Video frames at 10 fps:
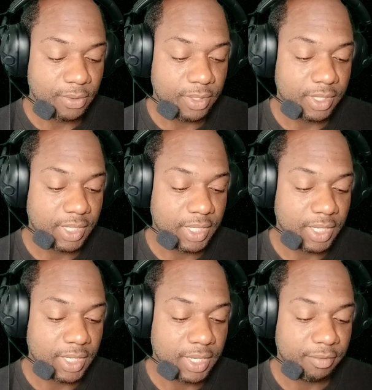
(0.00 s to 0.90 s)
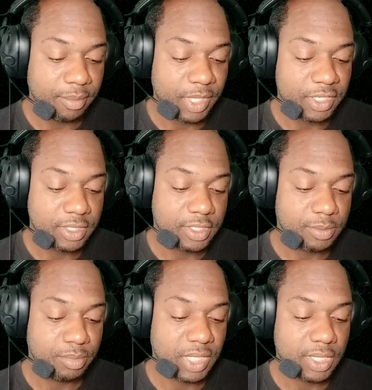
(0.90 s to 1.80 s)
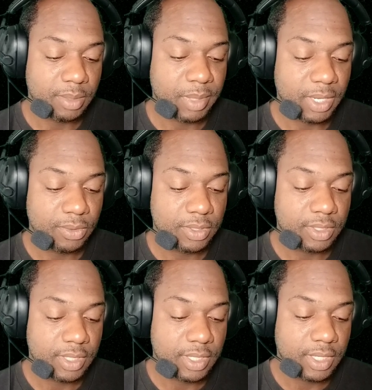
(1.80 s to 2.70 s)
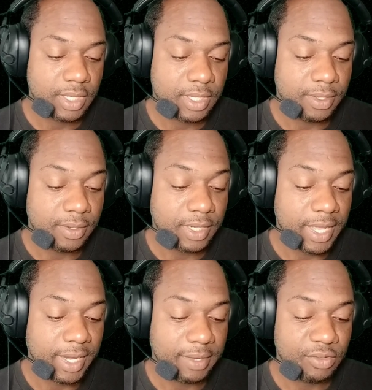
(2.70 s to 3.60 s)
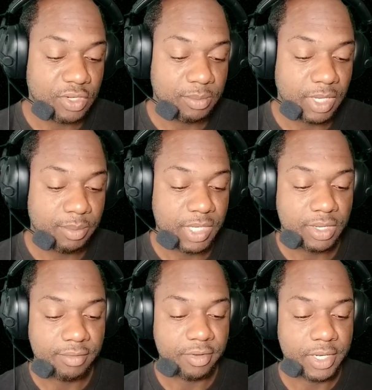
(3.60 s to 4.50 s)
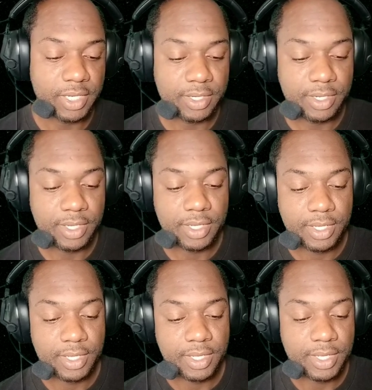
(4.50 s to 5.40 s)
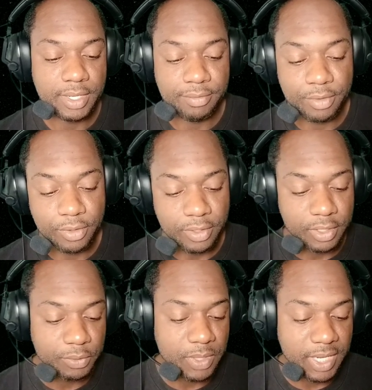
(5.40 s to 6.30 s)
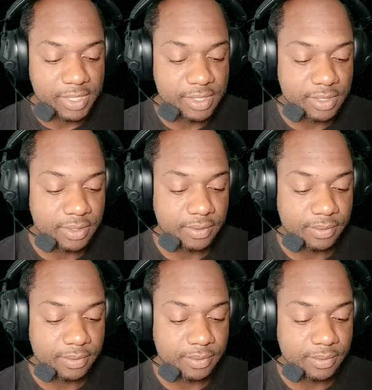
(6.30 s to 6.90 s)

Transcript: all the information speak about on that live stream I'll be covering it uh, for you guys